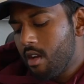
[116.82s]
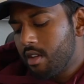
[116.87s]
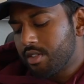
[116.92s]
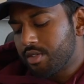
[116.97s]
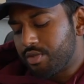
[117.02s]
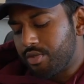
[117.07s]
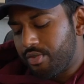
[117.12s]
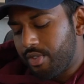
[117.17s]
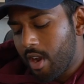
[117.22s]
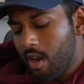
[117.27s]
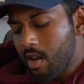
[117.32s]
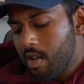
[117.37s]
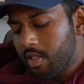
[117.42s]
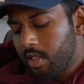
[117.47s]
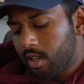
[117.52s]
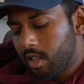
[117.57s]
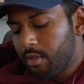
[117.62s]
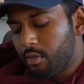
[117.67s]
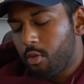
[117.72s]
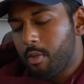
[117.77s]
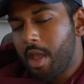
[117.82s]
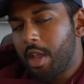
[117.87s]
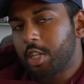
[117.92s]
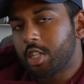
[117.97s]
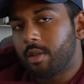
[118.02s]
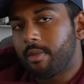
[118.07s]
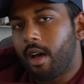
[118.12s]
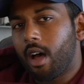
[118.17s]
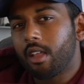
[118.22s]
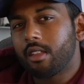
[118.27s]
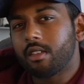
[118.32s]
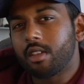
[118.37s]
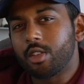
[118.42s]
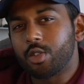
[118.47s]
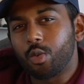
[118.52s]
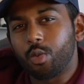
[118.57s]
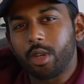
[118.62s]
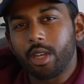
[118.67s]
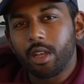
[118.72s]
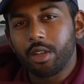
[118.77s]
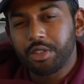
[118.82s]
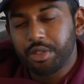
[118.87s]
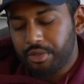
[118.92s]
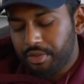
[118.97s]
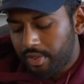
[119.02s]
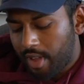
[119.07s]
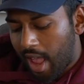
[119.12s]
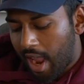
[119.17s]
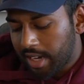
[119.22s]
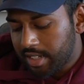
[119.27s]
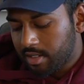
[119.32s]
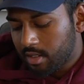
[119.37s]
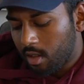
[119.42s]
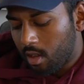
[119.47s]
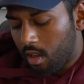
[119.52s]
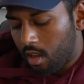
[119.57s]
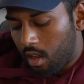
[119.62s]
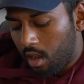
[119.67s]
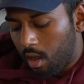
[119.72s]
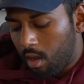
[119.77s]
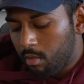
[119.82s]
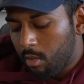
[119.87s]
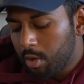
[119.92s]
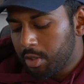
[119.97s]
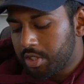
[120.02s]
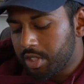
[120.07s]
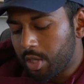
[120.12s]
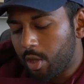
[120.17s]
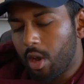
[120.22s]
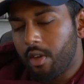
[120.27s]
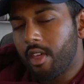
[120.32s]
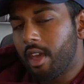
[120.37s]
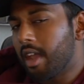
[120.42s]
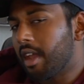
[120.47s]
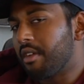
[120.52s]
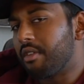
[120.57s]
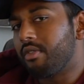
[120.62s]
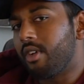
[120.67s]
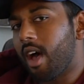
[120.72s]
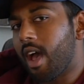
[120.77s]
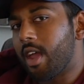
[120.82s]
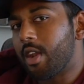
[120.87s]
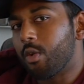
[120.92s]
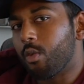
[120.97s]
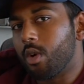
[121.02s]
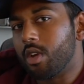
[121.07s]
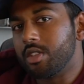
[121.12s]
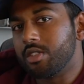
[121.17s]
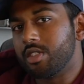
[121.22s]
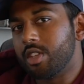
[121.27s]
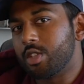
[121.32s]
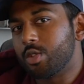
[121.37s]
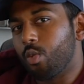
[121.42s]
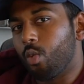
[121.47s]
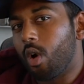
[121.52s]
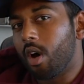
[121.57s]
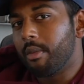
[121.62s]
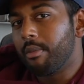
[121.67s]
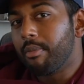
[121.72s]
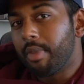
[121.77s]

is very little information about these wheels. In fact, almost the only thing I could find was this one